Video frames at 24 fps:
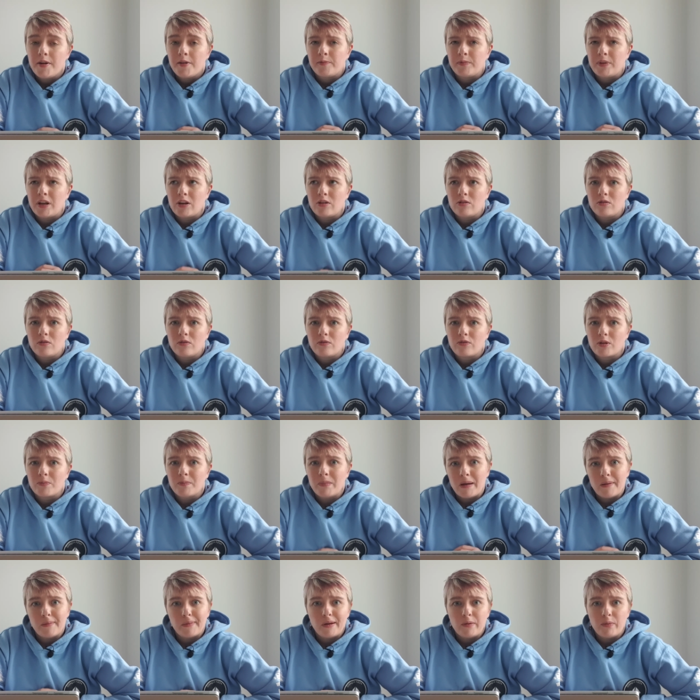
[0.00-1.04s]
Now, from
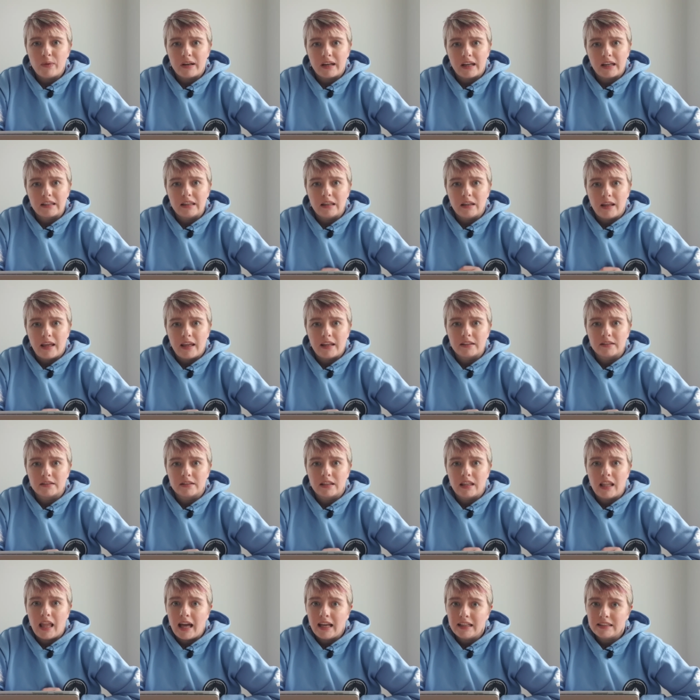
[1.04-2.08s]
memory, when I
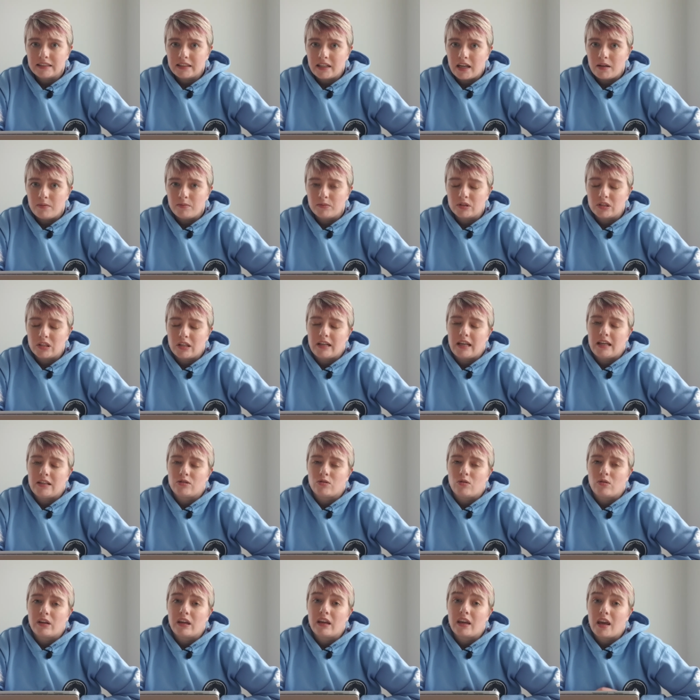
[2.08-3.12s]
went last time to an ice
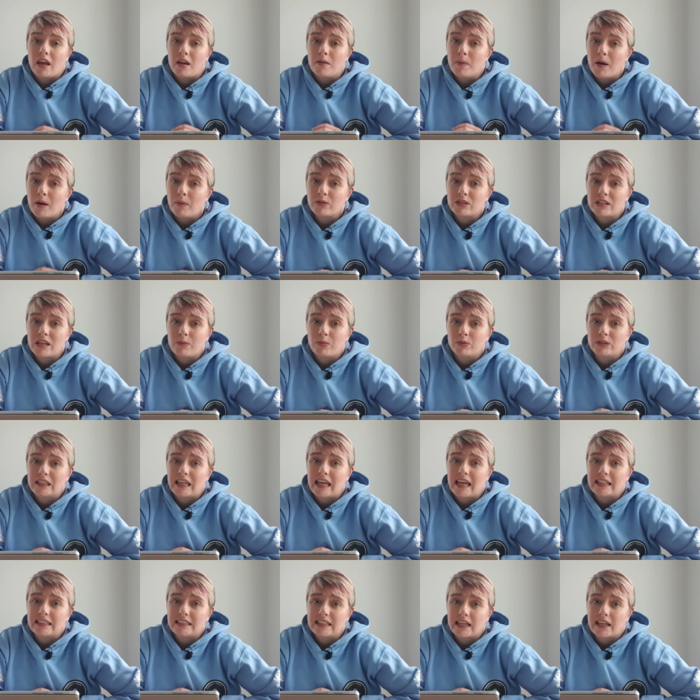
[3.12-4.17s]
hockey game, I was able to
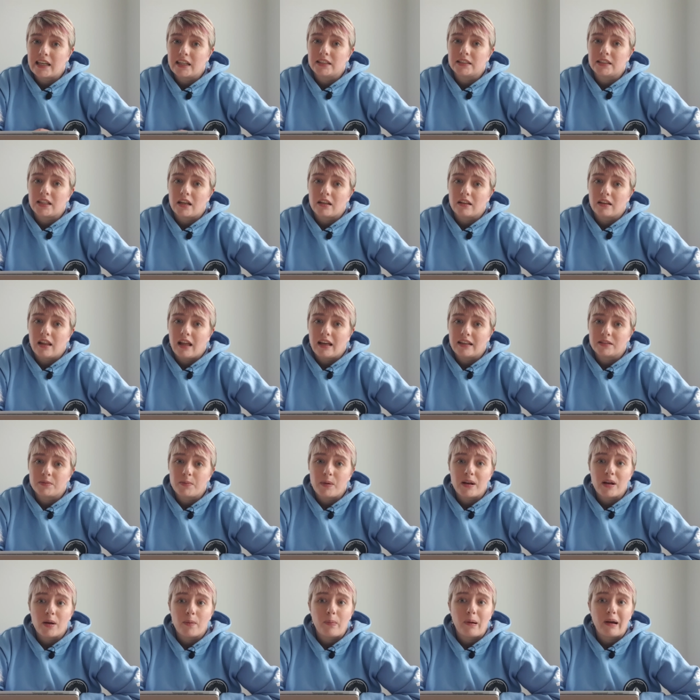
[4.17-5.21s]
get tickets at the last
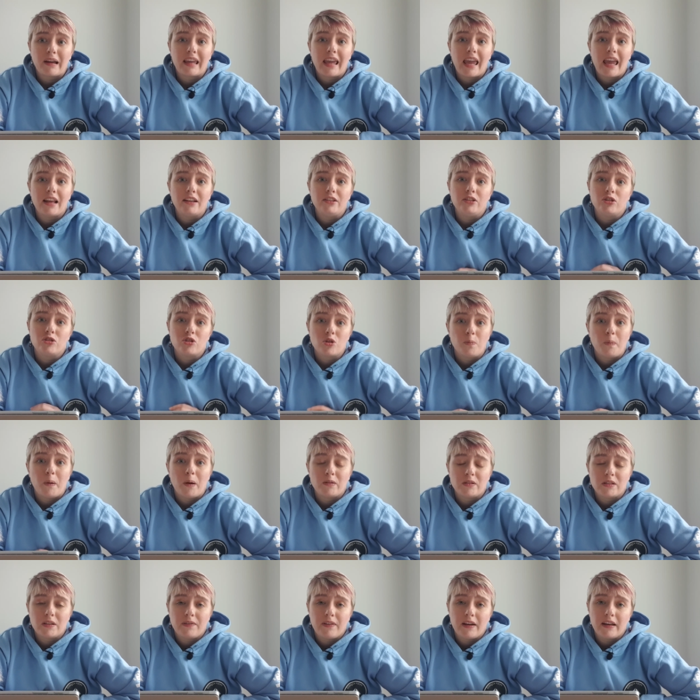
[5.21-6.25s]
minute, but again, you should be
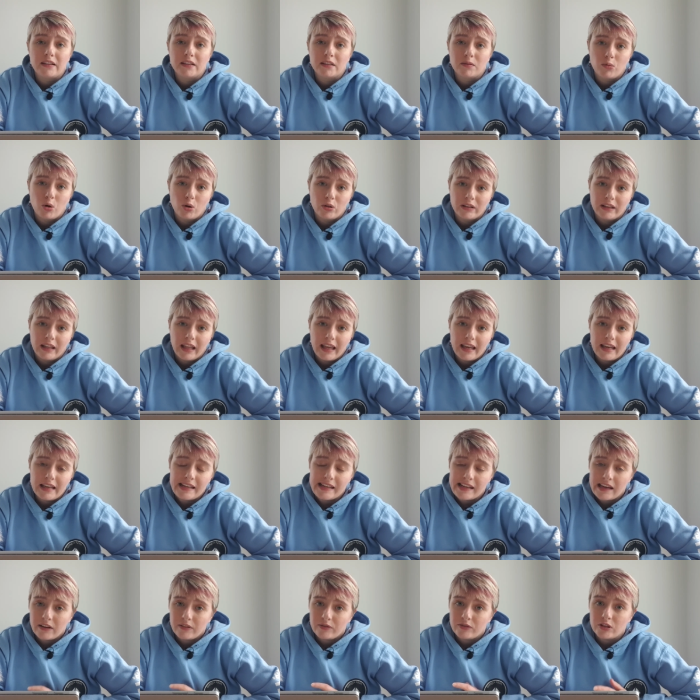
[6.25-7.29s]
able to find them
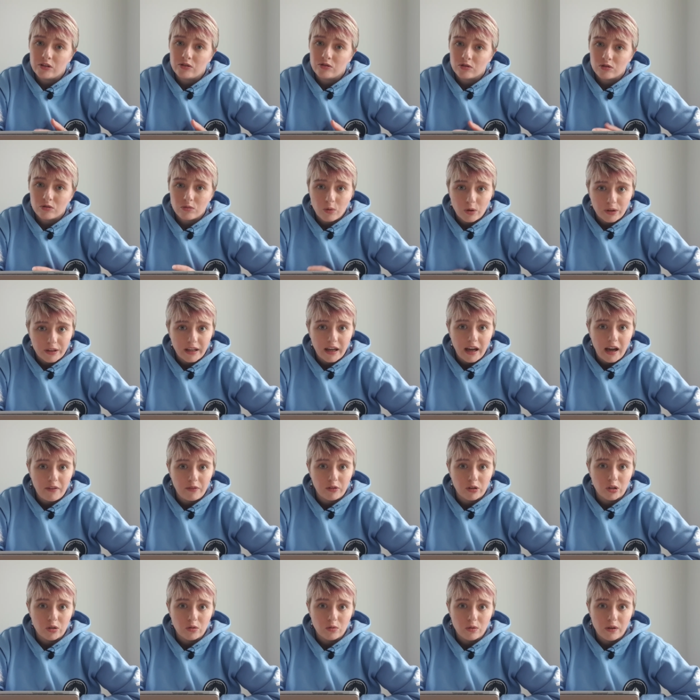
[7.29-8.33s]
online if you do want to have
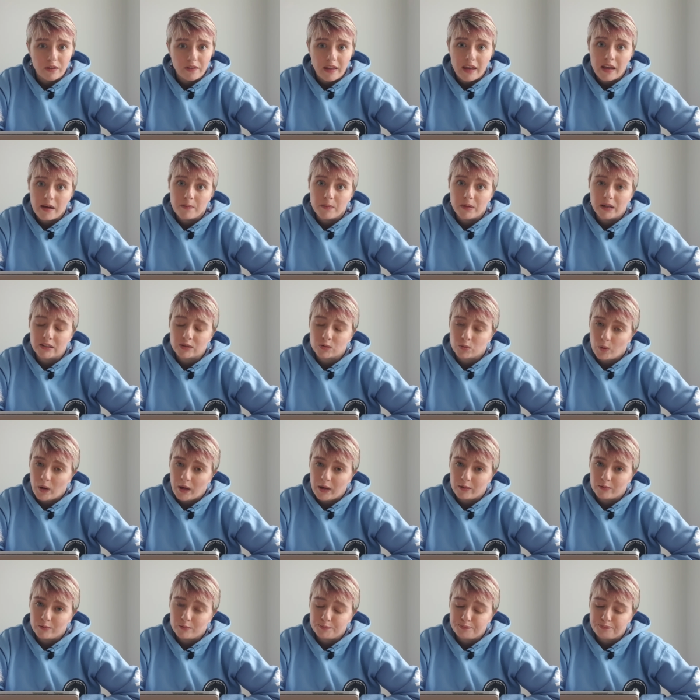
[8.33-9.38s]
a go at them as
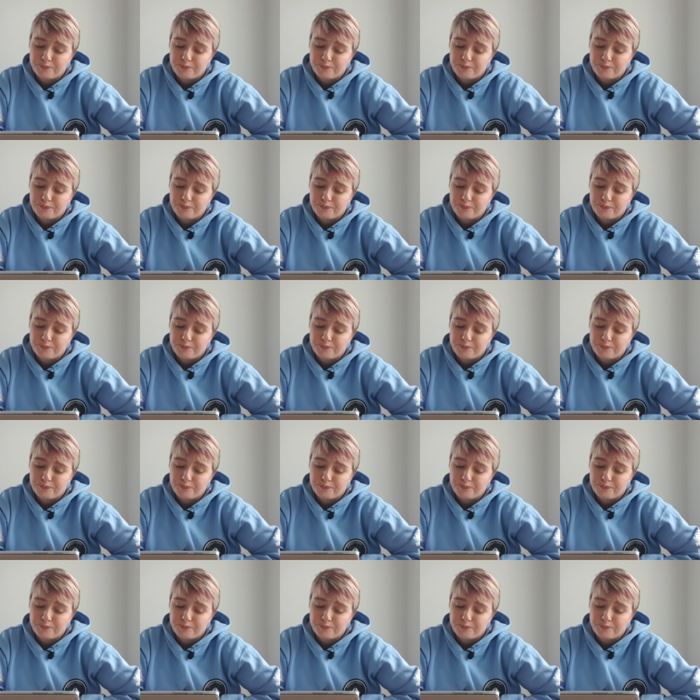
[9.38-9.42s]
well.